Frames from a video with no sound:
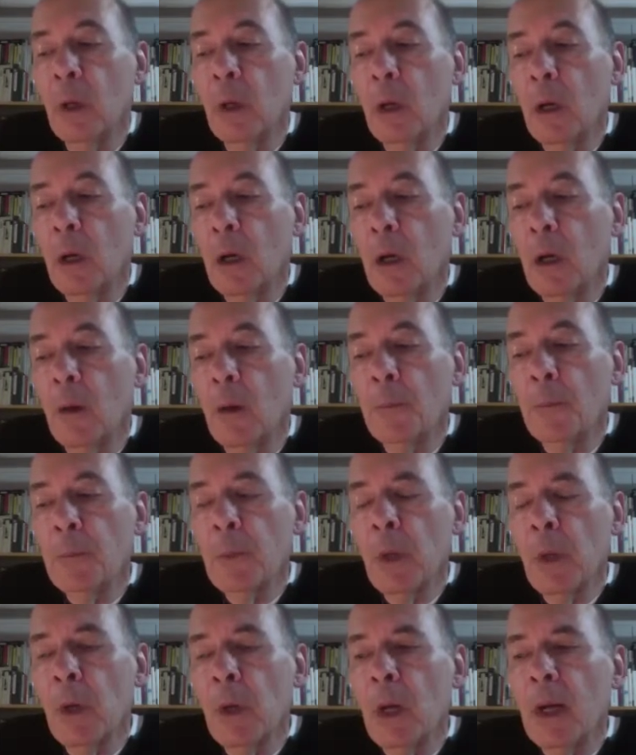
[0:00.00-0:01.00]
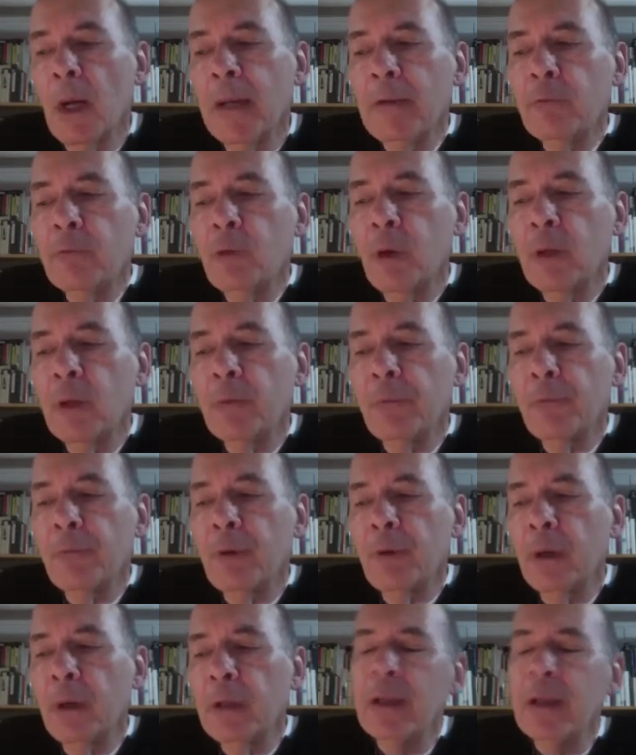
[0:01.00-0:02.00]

I try to find,